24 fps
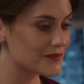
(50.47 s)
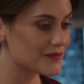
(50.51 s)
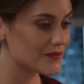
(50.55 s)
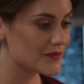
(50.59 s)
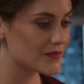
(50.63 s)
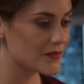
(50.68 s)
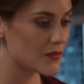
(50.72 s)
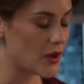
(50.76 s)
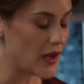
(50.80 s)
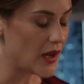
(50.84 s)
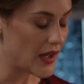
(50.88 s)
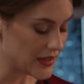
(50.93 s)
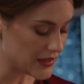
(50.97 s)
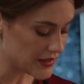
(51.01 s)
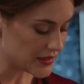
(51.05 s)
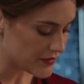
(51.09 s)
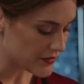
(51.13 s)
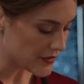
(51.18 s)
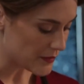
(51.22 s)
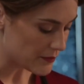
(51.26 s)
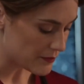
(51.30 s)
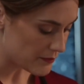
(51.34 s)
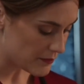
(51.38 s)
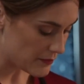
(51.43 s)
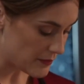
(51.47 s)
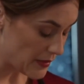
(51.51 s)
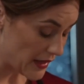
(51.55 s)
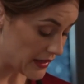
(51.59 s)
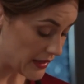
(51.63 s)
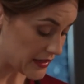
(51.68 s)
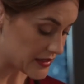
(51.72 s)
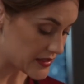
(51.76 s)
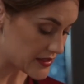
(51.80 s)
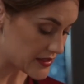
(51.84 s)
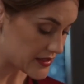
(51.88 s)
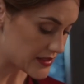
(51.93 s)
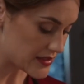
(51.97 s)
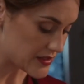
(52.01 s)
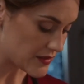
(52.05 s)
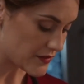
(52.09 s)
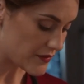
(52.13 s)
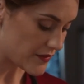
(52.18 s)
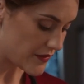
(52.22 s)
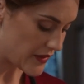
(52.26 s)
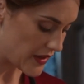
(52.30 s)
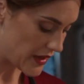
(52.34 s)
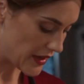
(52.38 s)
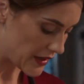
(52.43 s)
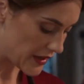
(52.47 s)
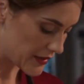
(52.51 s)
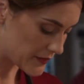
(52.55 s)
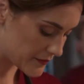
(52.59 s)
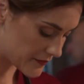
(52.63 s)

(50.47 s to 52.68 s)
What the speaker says: Well, if the pain is severe...